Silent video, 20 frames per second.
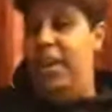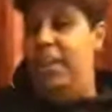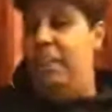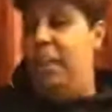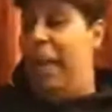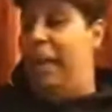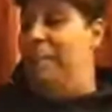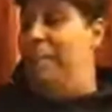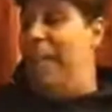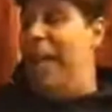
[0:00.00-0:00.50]
in
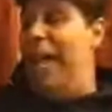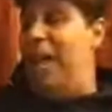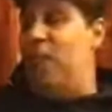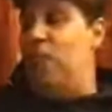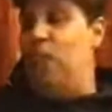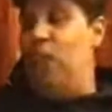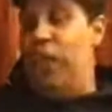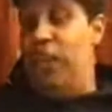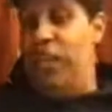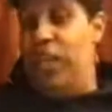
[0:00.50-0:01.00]
my
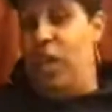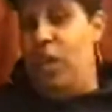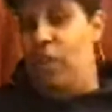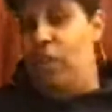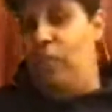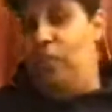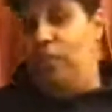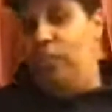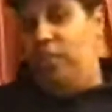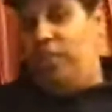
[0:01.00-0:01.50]
back
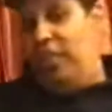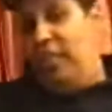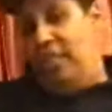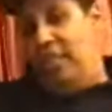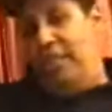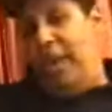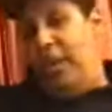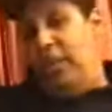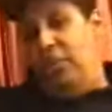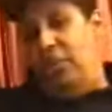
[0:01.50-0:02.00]
window
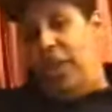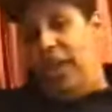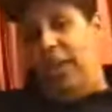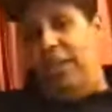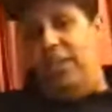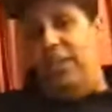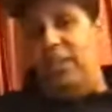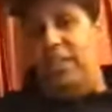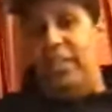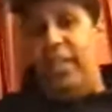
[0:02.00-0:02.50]
to my
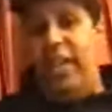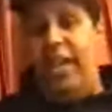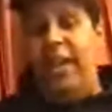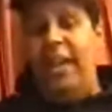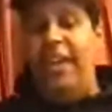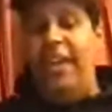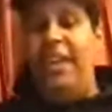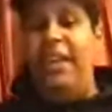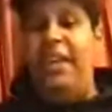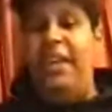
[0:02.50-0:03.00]
driver's
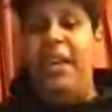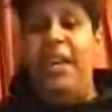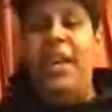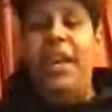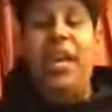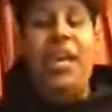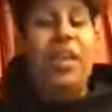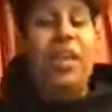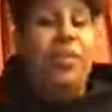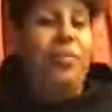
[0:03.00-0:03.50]
side.
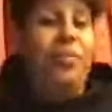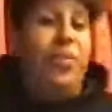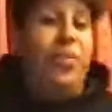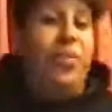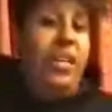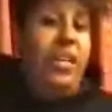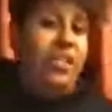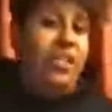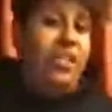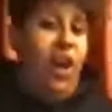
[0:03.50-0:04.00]

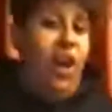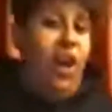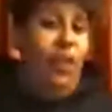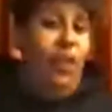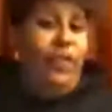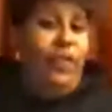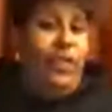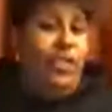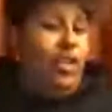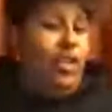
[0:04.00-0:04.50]
This
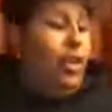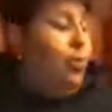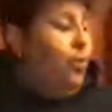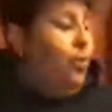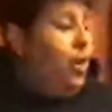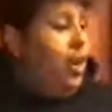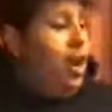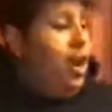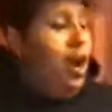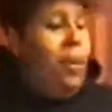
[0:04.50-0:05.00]
officer
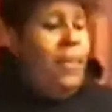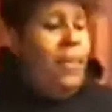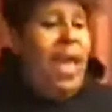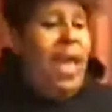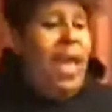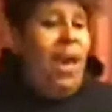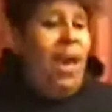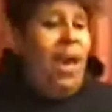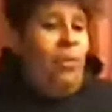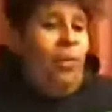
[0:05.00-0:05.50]
would come
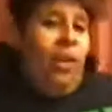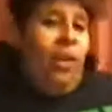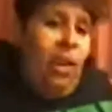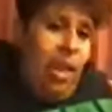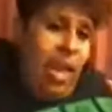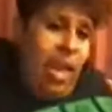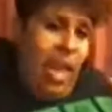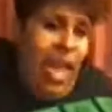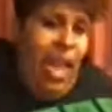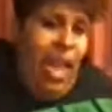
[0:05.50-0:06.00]
out
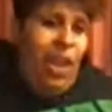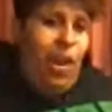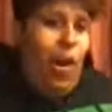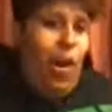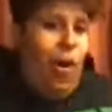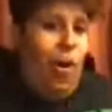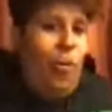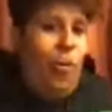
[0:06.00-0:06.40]
and go